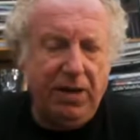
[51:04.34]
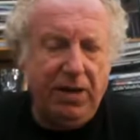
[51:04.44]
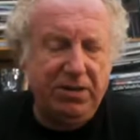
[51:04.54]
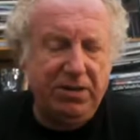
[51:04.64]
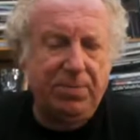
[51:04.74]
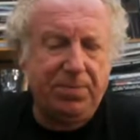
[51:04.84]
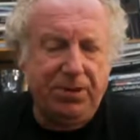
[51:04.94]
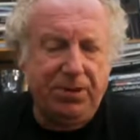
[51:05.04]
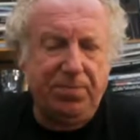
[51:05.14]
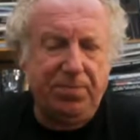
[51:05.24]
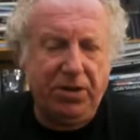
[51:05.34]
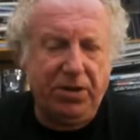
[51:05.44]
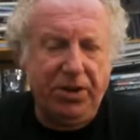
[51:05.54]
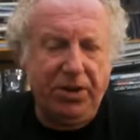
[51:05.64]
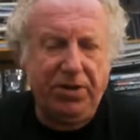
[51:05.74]
told. I was the person who broke the
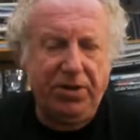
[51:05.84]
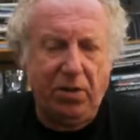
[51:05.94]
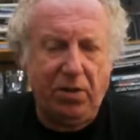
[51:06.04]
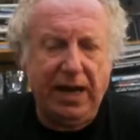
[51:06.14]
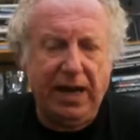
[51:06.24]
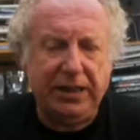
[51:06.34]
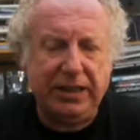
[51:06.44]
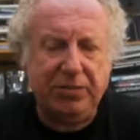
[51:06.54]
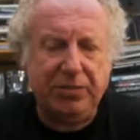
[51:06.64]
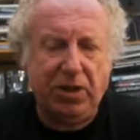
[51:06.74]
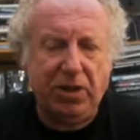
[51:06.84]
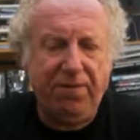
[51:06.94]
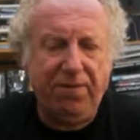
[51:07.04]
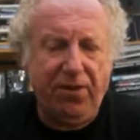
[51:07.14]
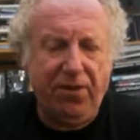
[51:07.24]
news to her, and she was on
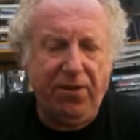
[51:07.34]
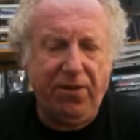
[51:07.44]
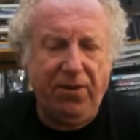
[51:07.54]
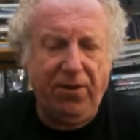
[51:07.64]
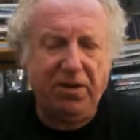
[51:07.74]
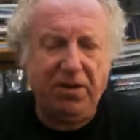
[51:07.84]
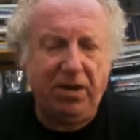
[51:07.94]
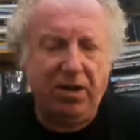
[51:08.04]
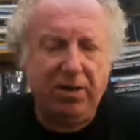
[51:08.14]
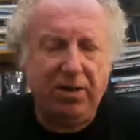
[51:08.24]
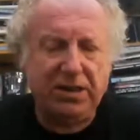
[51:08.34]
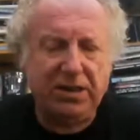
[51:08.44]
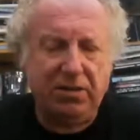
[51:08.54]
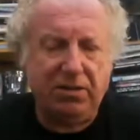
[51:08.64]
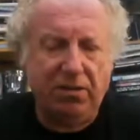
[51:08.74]
the phone with me. Uh, we were
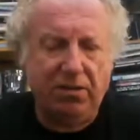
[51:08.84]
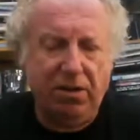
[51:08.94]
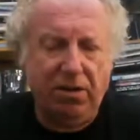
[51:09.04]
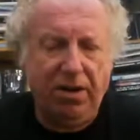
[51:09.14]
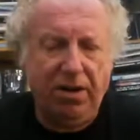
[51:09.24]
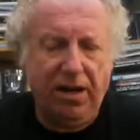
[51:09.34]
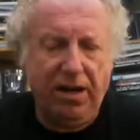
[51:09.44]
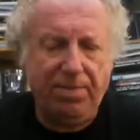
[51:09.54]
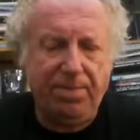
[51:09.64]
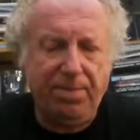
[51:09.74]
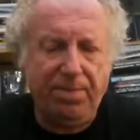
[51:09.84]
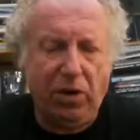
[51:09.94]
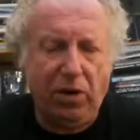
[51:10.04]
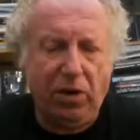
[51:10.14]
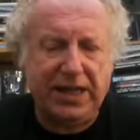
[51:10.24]
or on uh,
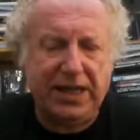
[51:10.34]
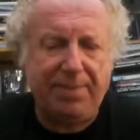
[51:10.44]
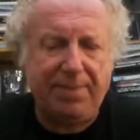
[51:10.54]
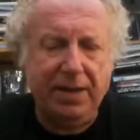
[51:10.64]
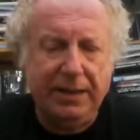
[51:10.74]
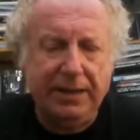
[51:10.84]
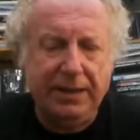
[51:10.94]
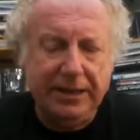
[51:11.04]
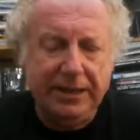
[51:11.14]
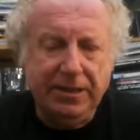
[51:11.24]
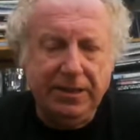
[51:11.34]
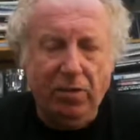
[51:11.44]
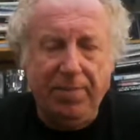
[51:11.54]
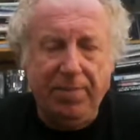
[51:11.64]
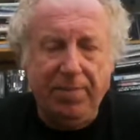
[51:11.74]
WhatsApp
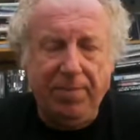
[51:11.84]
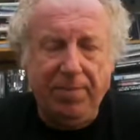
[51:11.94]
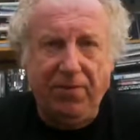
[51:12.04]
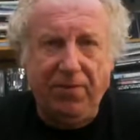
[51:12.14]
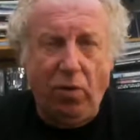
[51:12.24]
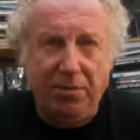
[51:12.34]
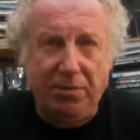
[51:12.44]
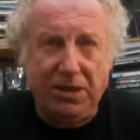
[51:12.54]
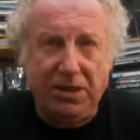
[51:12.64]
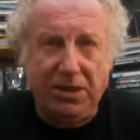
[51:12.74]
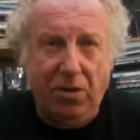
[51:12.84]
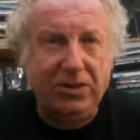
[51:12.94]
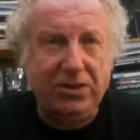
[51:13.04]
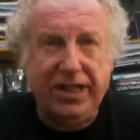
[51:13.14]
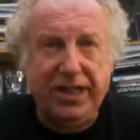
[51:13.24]
only about three or four hours ago,
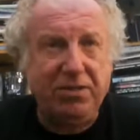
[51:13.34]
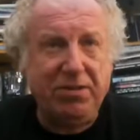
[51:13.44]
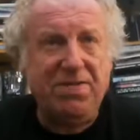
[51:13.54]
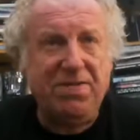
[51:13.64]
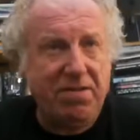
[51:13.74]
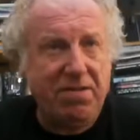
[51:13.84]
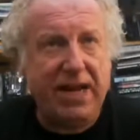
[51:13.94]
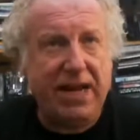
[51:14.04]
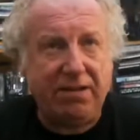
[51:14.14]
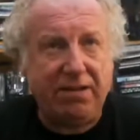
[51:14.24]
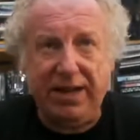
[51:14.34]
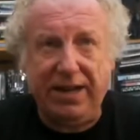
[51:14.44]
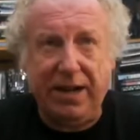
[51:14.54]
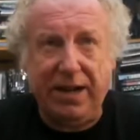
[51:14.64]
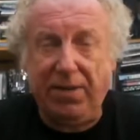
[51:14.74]
and she was very angry
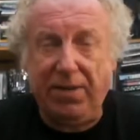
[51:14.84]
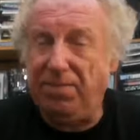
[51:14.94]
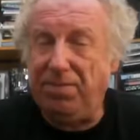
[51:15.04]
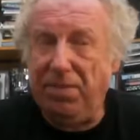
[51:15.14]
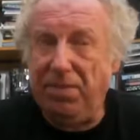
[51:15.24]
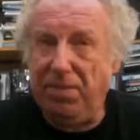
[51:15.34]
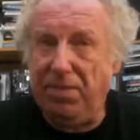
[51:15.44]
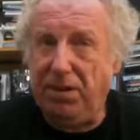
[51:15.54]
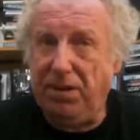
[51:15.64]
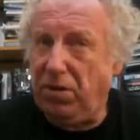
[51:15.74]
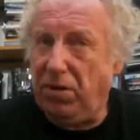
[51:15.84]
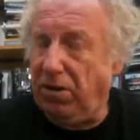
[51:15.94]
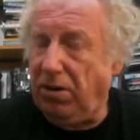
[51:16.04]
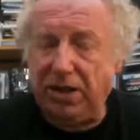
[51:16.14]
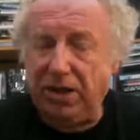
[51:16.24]
about the
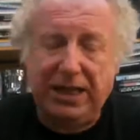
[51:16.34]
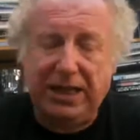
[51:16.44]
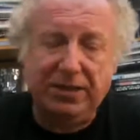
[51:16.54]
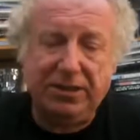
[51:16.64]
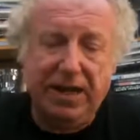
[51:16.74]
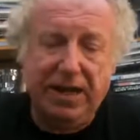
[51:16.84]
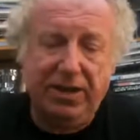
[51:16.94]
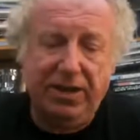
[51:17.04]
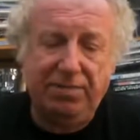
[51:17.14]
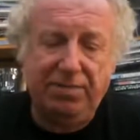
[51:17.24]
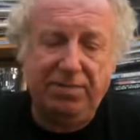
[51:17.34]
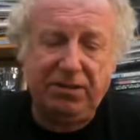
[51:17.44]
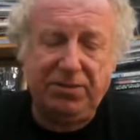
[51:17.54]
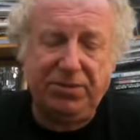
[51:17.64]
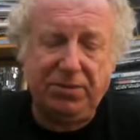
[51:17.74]
Swerdlow connection and the
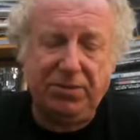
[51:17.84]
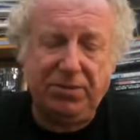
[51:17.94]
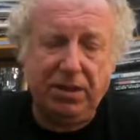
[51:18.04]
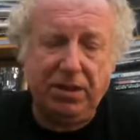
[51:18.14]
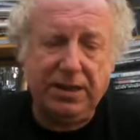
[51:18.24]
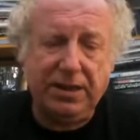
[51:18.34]
prescription drugs.